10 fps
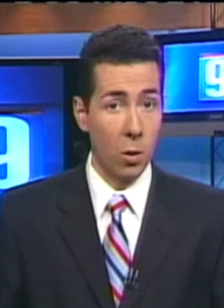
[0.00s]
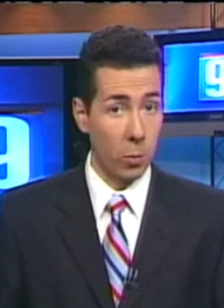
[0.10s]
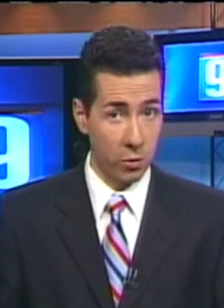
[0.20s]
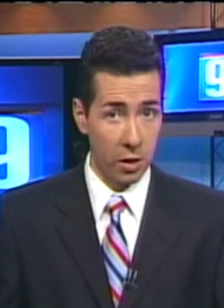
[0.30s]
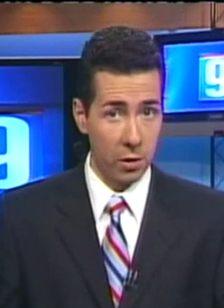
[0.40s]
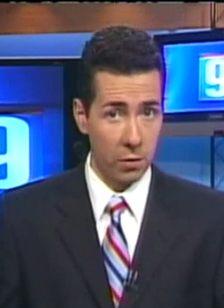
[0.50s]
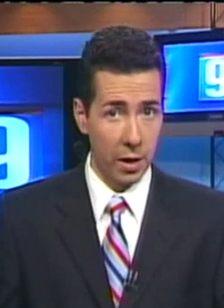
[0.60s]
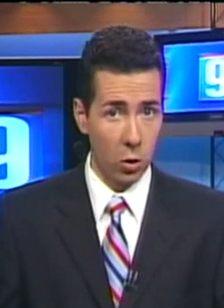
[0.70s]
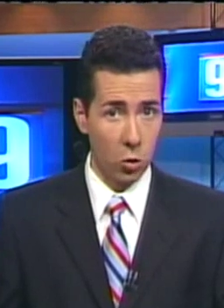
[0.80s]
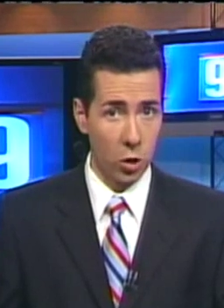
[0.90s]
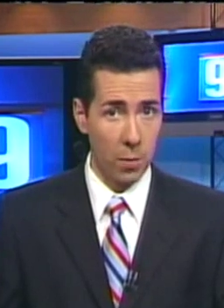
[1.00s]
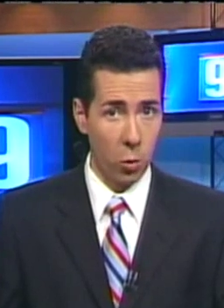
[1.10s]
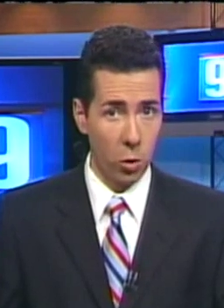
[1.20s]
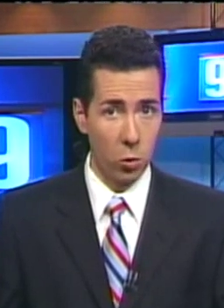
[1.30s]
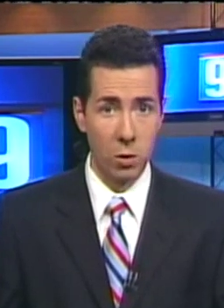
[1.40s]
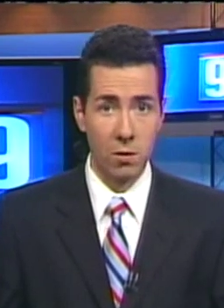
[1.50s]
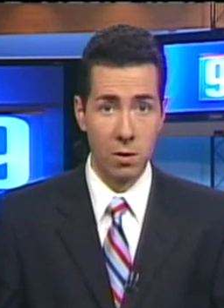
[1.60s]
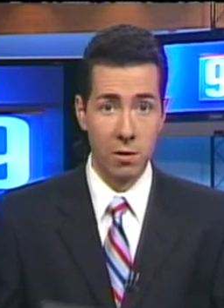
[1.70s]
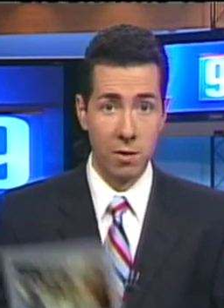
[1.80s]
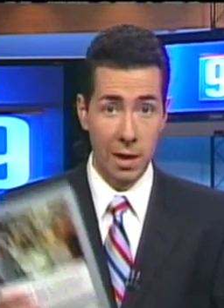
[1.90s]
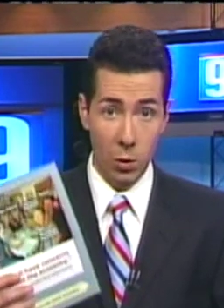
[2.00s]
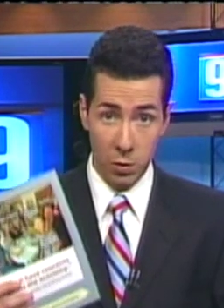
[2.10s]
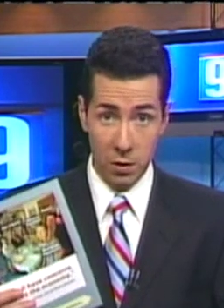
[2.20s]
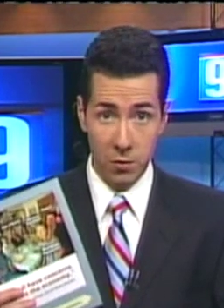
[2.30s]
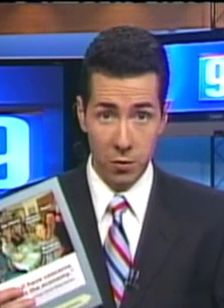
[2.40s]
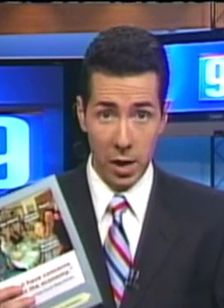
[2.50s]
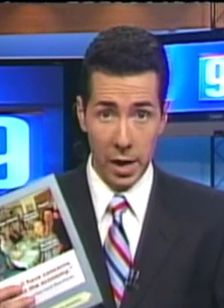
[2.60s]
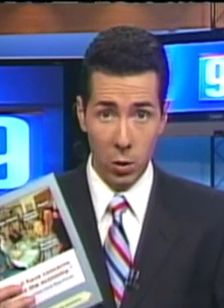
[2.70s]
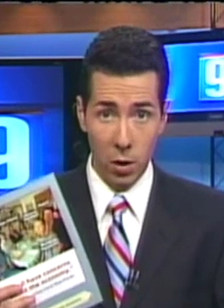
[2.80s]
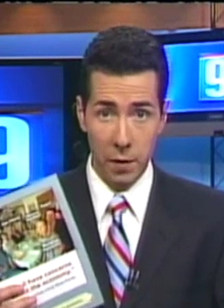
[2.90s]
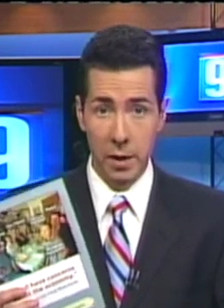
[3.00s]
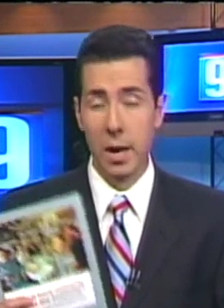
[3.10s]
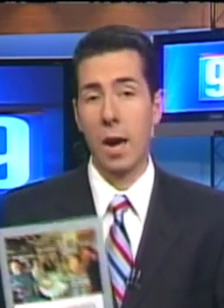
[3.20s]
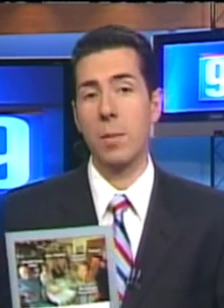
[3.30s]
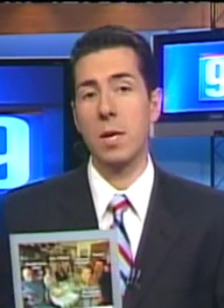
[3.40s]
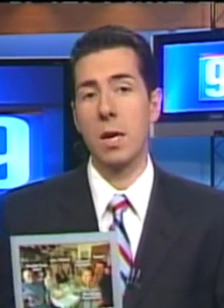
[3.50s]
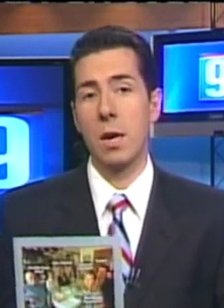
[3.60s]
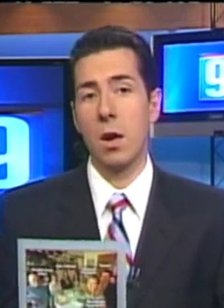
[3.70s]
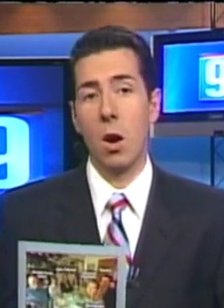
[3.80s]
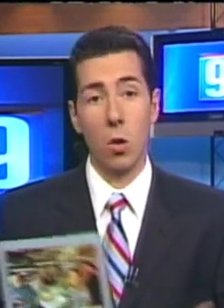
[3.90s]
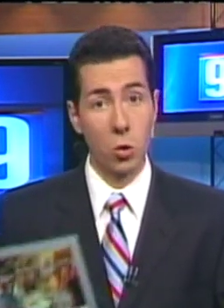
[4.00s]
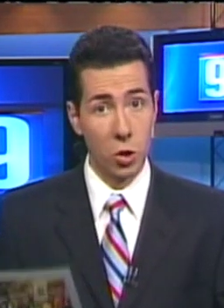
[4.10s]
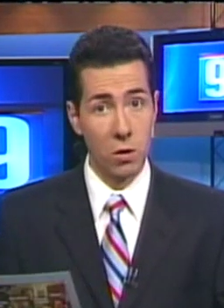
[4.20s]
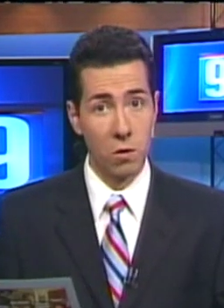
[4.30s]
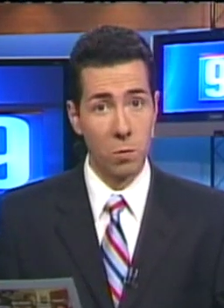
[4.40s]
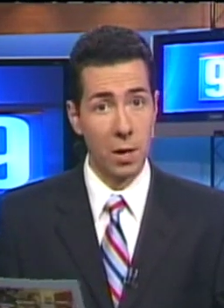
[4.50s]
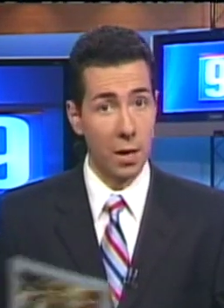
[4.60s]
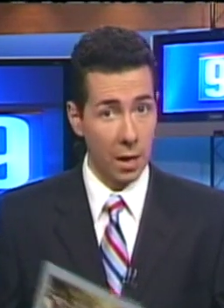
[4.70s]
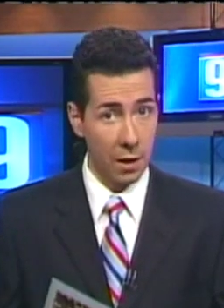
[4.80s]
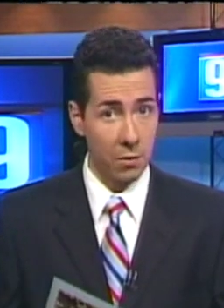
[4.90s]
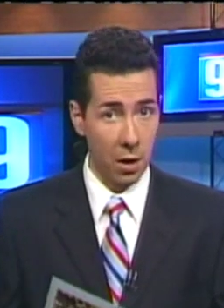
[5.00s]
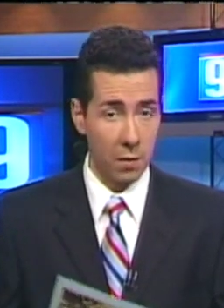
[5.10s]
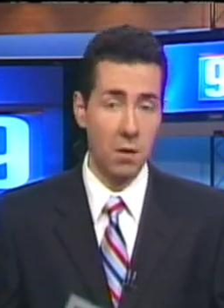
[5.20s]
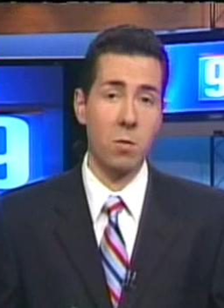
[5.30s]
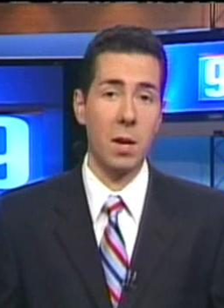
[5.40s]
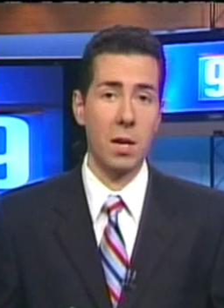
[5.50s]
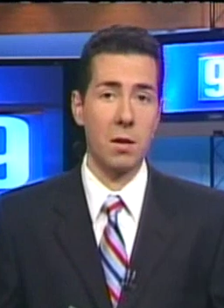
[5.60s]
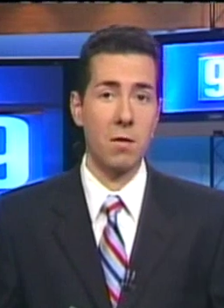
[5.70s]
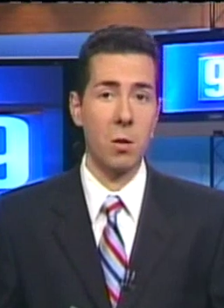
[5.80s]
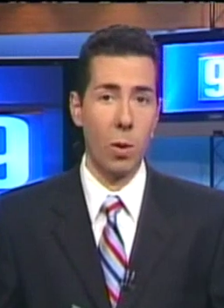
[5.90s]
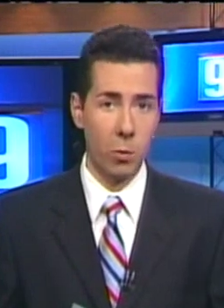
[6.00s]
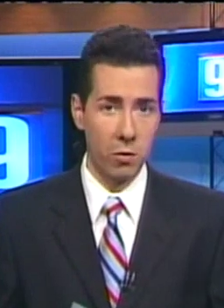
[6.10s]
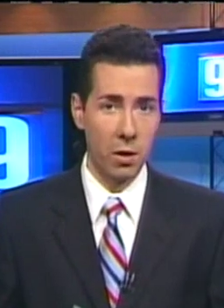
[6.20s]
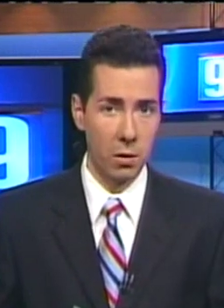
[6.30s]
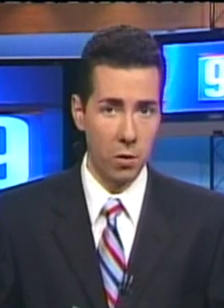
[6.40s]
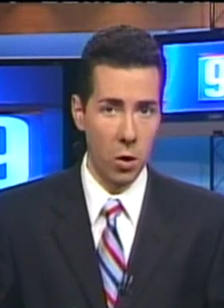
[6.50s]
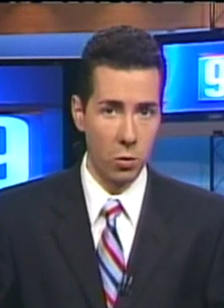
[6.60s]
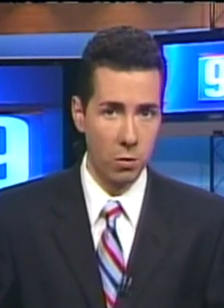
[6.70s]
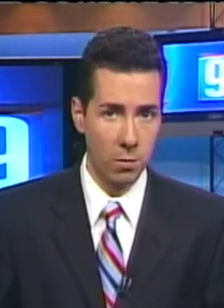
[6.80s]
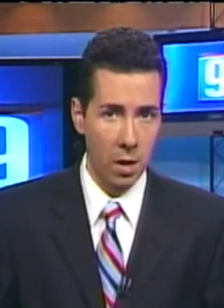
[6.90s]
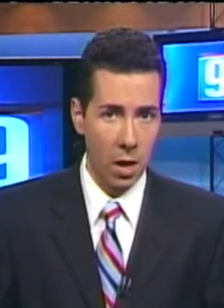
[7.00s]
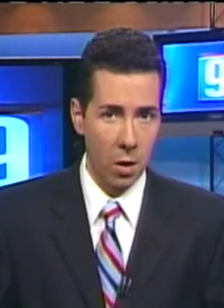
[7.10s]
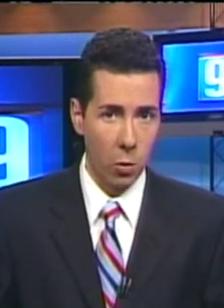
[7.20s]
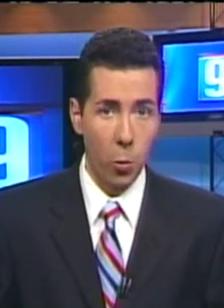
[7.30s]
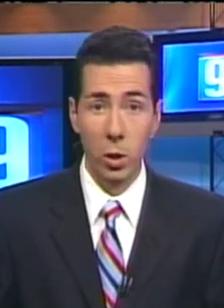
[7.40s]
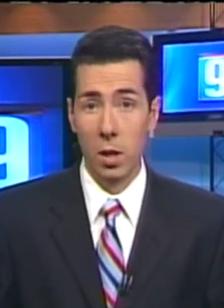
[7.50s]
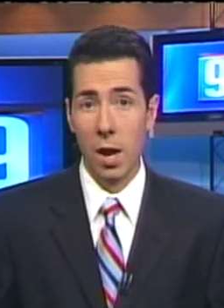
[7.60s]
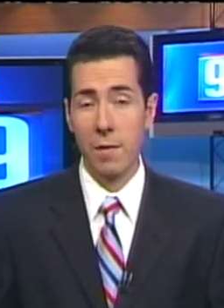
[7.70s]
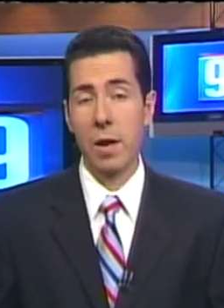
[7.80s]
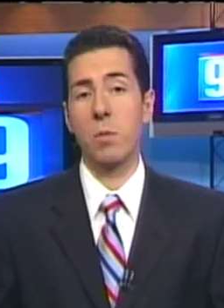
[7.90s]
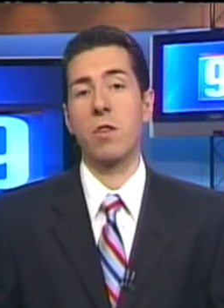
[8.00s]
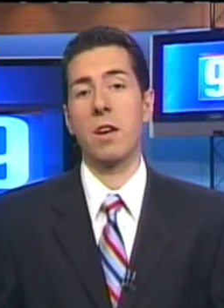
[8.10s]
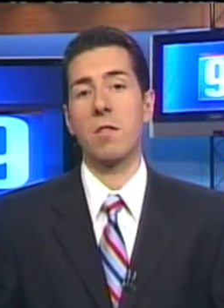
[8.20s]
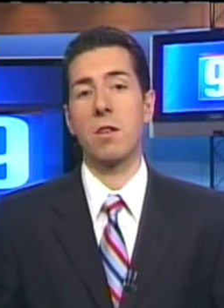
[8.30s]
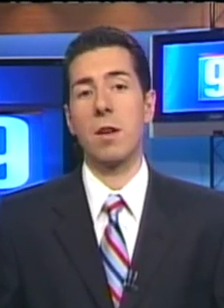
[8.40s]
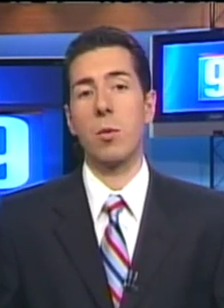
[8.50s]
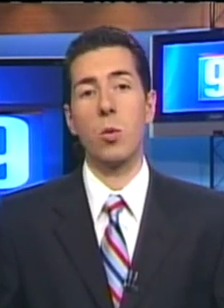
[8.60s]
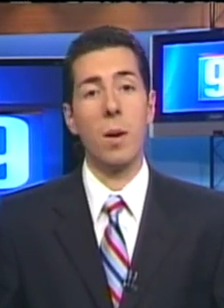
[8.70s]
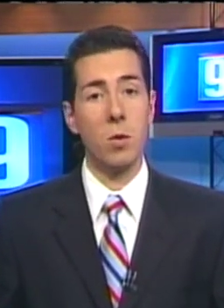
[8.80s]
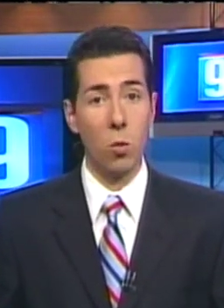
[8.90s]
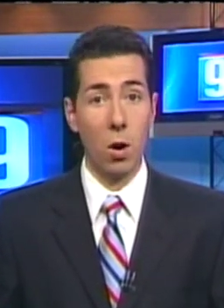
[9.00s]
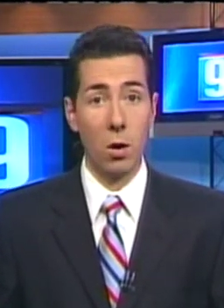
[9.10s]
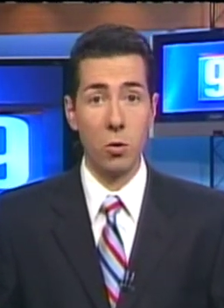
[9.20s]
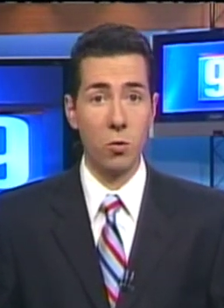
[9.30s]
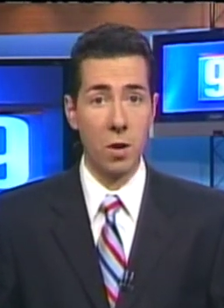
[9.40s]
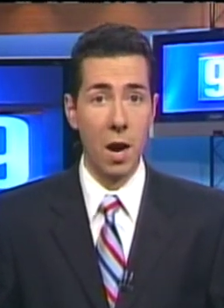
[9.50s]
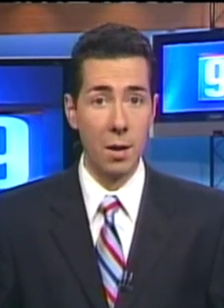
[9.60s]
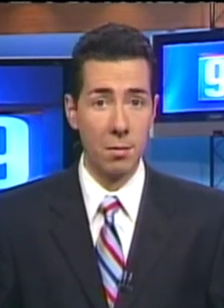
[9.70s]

Representative Carol Shea Porter recently sent out this flyer on the economy, although she has spent less on these mailings than Representative Hodes. Reporting live, Adam Sexton, WMUR News 9.